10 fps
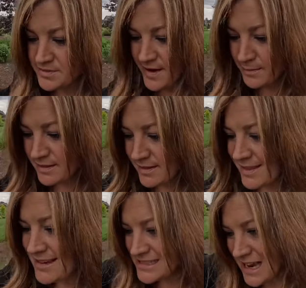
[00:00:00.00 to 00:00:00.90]
family that
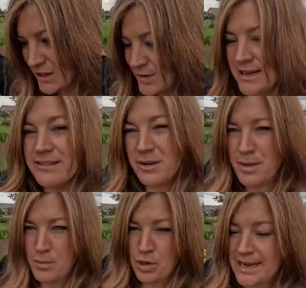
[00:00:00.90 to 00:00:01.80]
they can tolerate a little
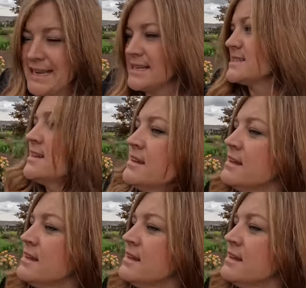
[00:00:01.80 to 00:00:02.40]
bit more heat